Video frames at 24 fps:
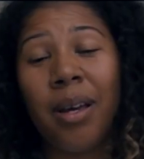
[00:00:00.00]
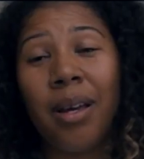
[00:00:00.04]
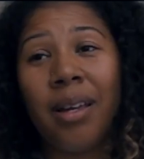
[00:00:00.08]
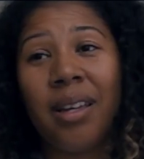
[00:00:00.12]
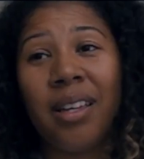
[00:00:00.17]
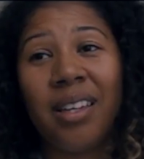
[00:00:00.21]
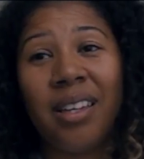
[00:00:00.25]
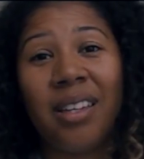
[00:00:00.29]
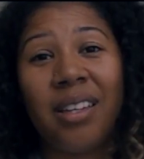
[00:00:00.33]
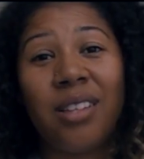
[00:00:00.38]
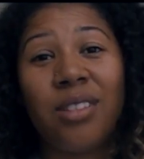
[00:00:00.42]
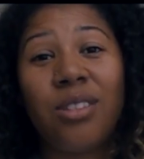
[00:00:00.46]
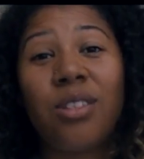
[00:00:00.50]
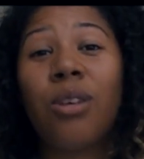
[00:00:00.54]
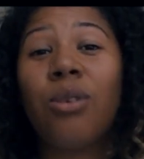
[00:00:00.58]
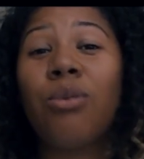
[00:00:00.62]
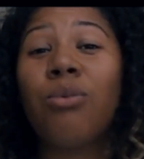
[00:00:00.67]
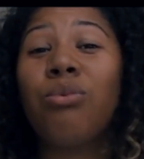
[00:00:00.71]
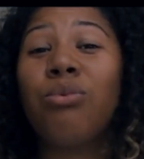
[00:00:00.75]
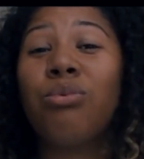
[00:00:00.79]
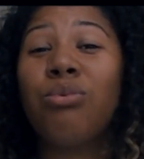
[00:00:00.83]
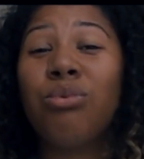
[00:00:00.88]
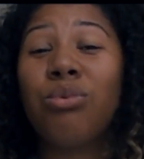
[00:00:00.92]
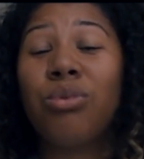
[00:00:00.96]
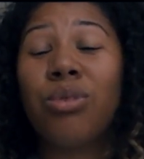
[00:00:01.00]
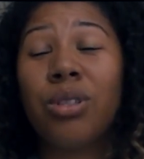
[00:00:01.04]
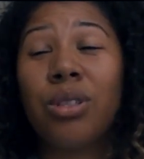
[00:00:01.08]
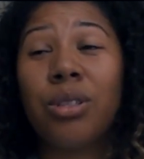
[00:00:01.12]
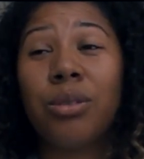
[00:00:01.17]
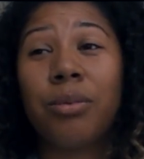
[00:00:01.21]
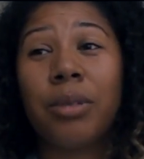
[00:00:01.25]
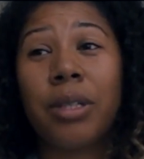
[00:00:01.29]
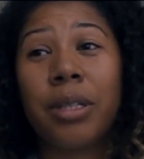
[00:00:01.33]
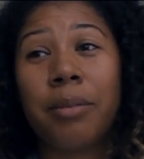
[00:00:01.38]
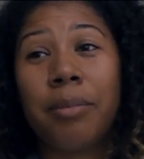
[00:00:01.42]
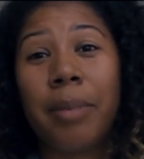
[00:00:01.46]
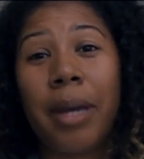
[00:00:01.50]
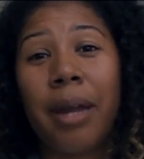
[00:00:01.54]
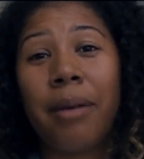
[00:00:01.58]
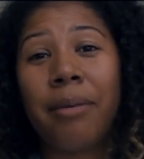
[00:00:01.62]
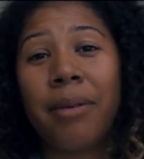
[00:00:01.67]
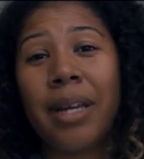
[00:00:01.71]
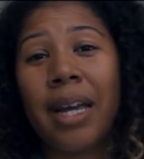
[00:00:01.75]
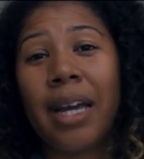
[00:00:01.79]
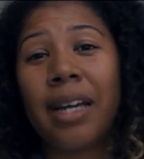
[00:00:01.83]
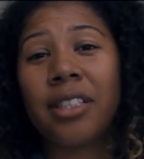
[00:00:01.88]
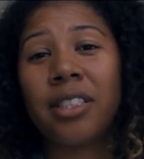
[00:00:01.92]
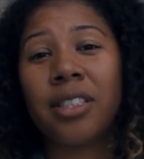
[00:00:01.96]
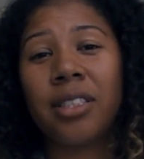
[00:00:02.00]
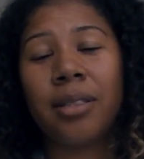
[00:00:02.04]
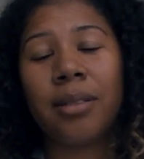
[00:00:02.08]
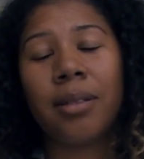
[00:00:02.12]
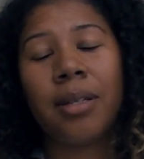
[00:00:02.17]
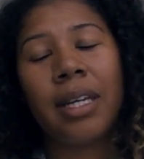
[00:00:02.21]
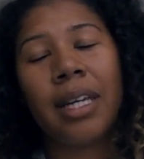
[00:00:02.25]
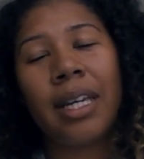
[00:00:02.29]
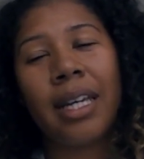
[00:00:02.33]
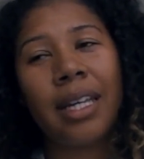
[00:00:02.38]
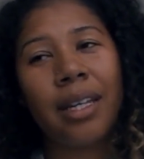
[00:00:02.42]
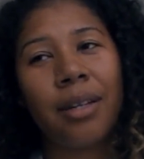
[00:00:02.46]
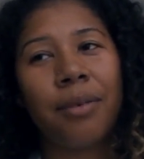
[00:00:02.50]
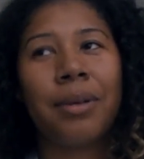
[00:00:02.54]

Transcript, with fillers: but he gets a really, really bad reaction.